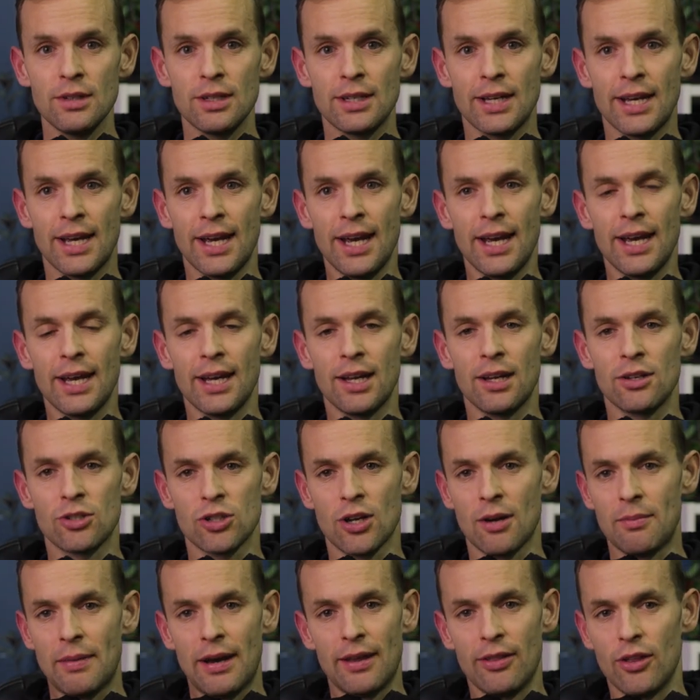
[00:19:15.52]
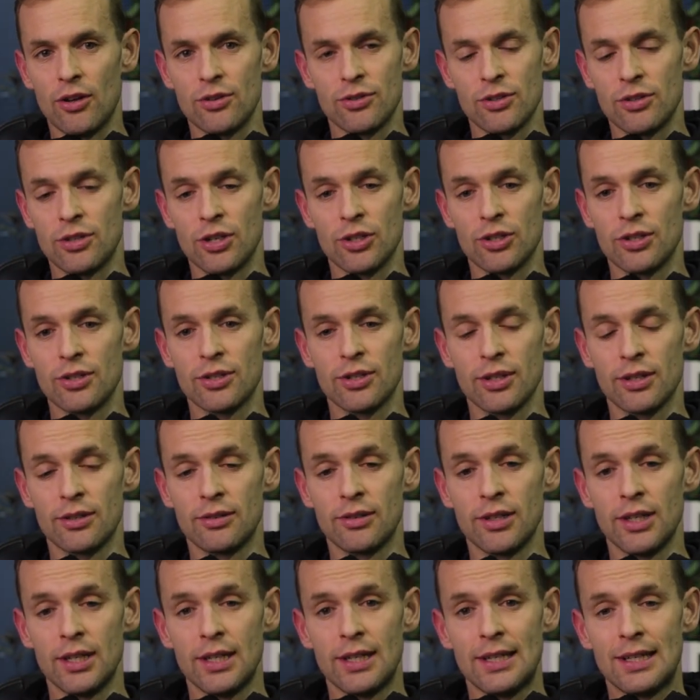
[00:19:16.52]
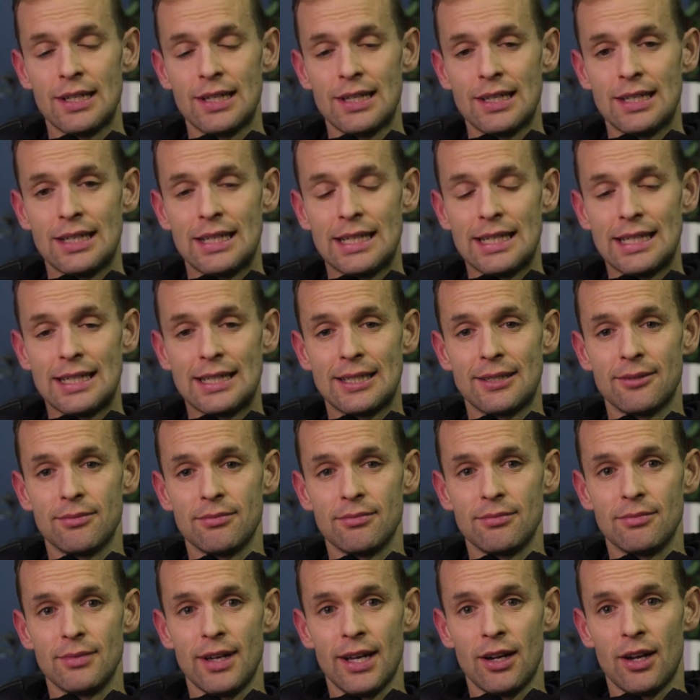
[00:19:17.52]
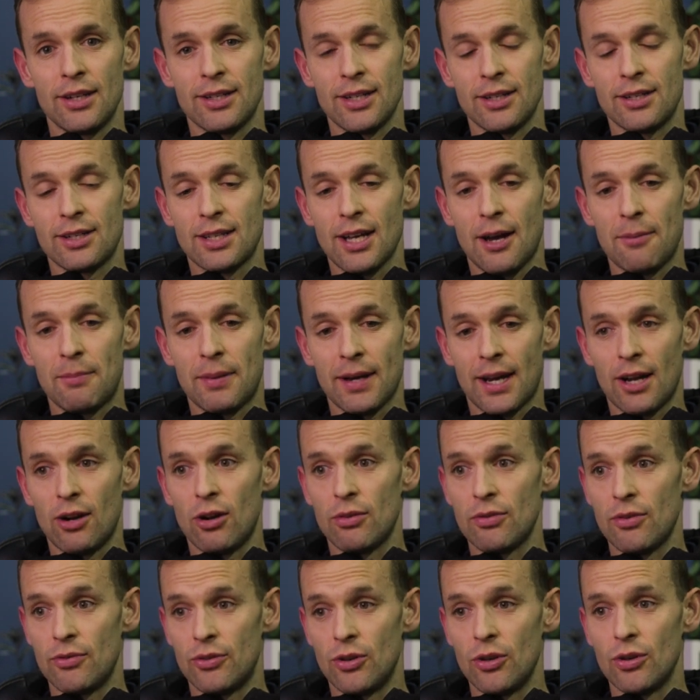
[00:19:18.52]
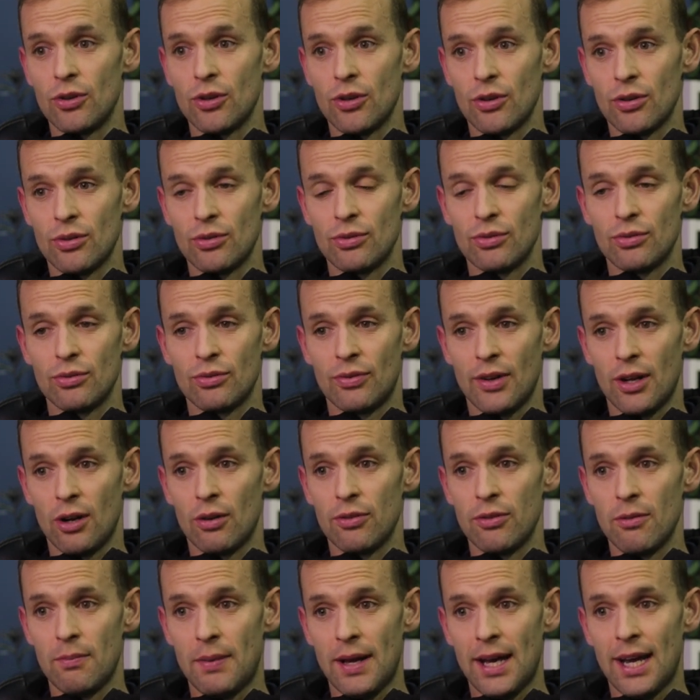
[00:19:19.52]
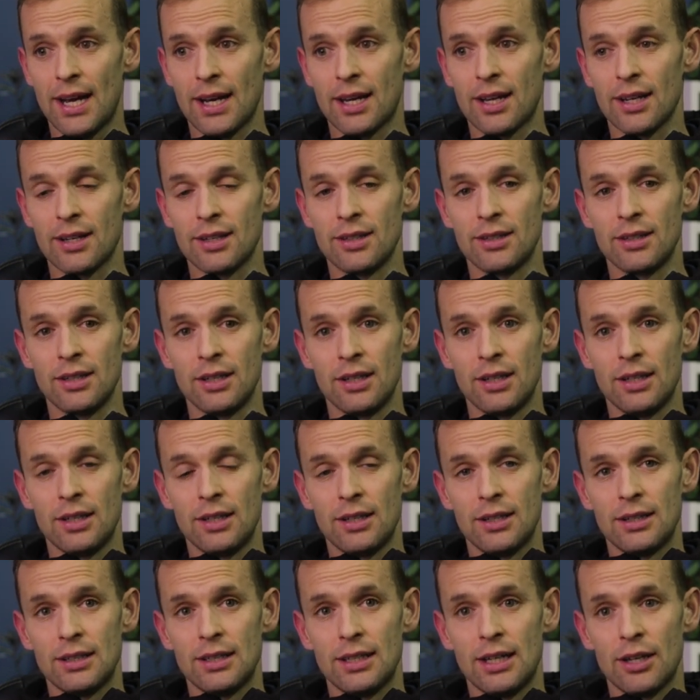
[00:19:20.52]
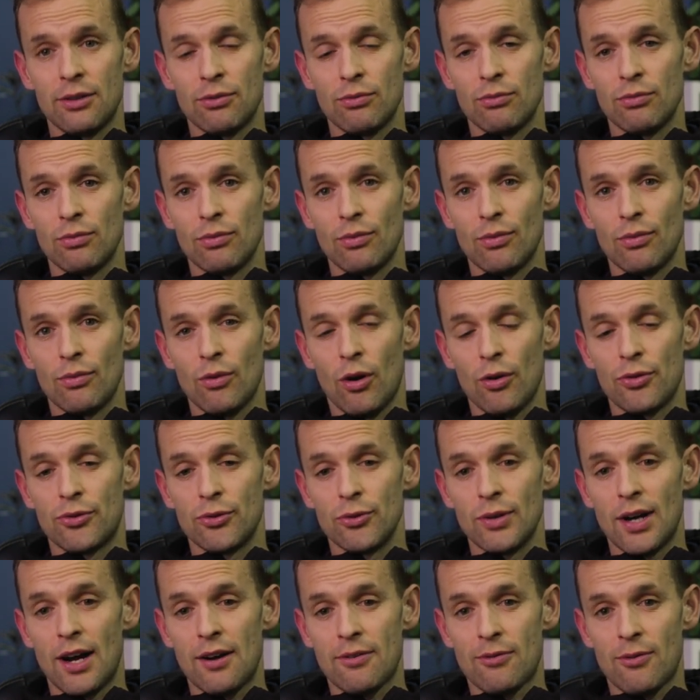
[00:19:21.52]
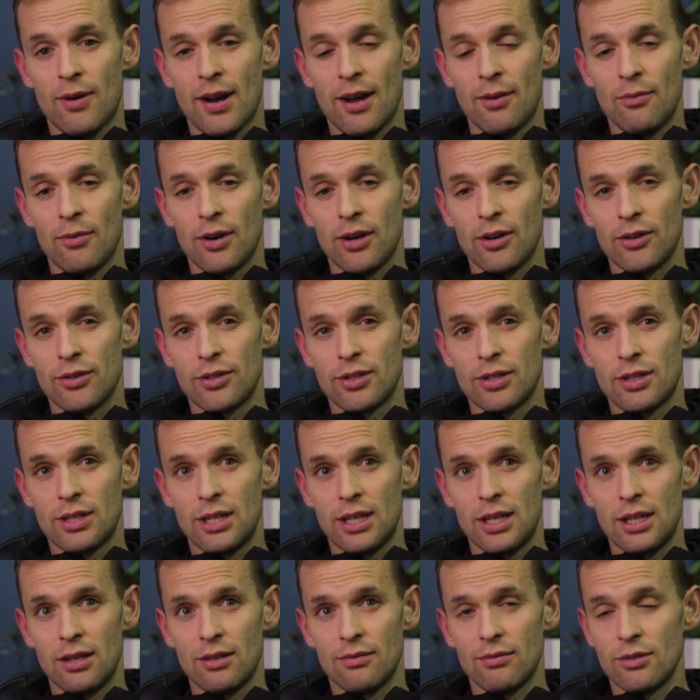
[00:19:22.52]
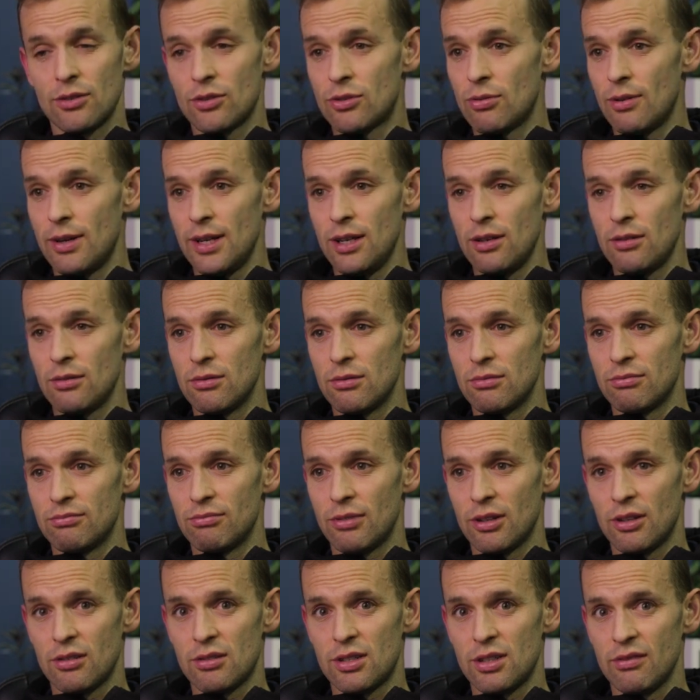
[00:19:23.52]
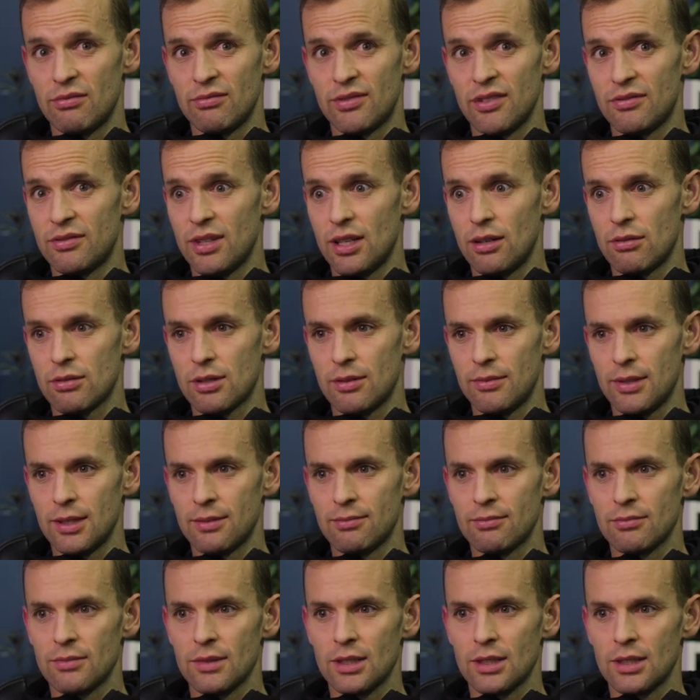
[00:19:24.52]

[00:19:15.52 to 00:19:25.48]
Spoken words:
And so I made those decisions, and I did start picking off a few who fell off the back, and I rolled through halfway in 107.20 or 107.15 or something.